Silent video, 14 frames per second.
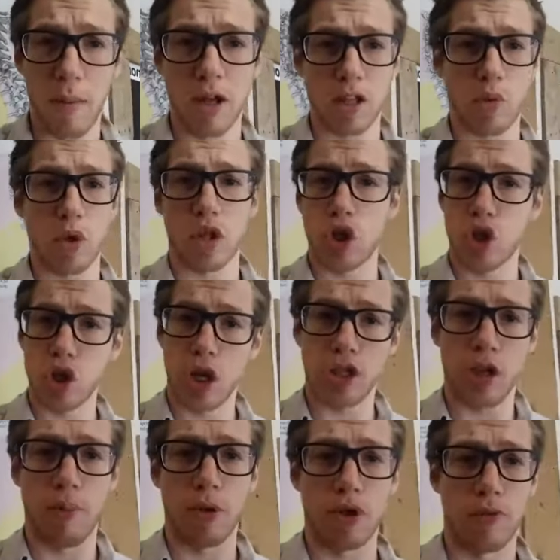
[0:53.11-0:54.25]
months with just
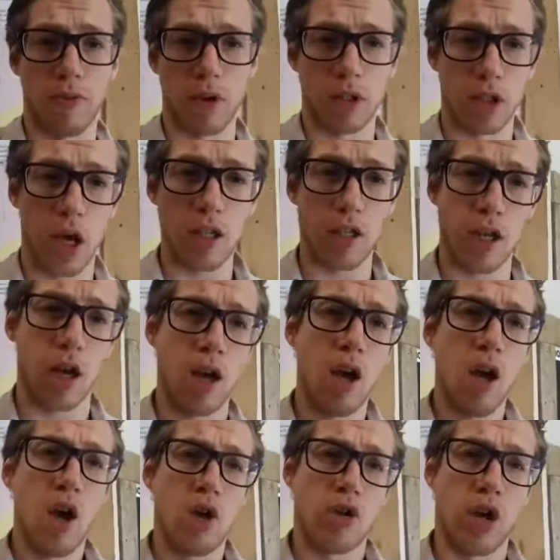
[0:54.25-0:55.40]
upper cervical adjusting,
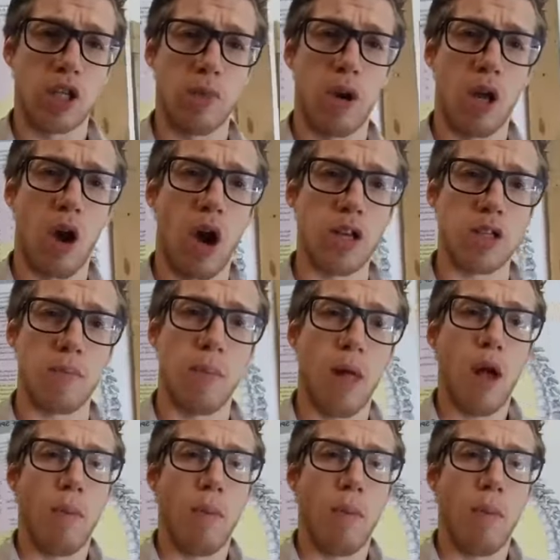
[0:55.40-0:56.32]
so that's pretty awesome.